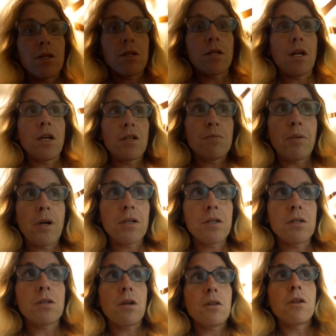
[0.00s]
stage
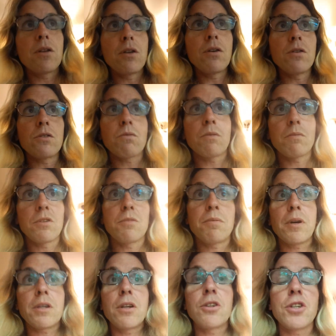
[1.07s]
presence on the news with
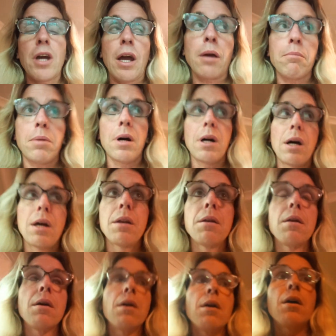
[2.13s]
respect to jackpot,
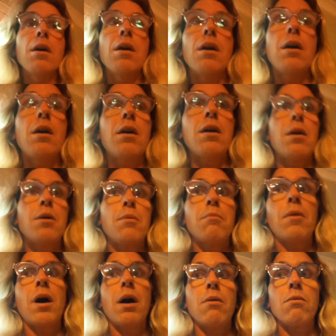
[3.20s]

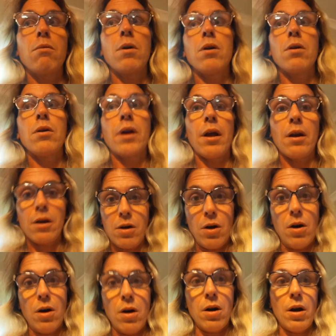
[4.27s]
I will get a
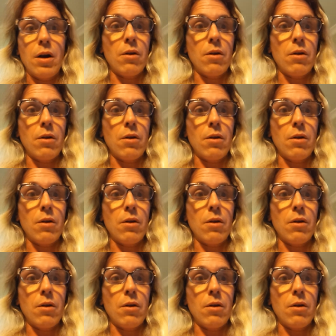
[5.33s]
car.